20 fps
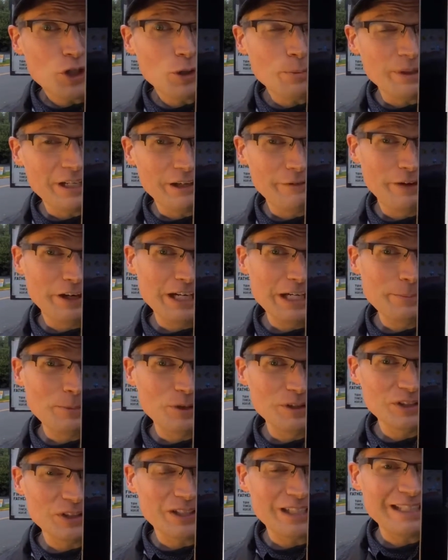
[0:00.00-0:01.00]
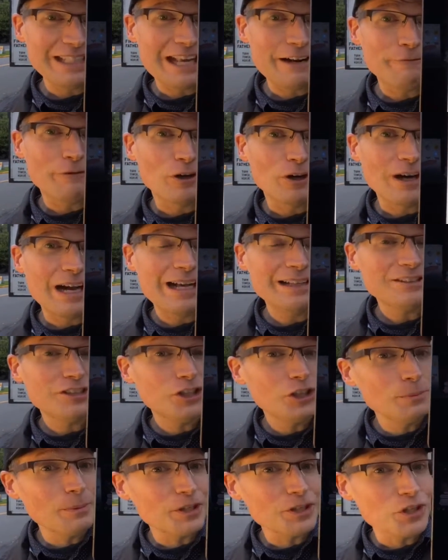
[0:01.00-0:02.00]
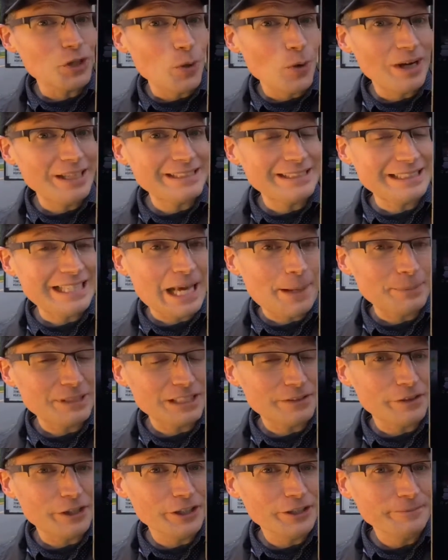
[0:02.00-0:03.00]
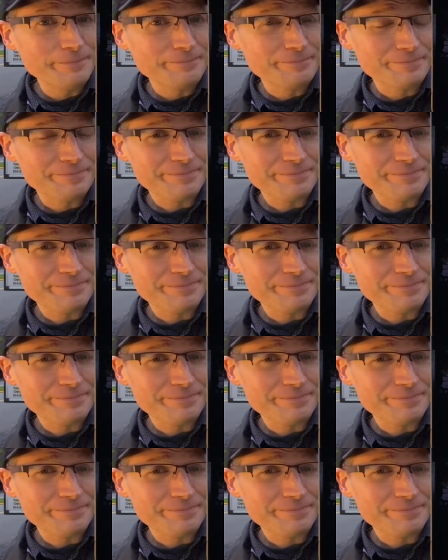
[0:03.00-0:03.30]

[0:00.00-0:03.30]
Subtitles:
many variables looking that far out. Too much noise in the atmosphere.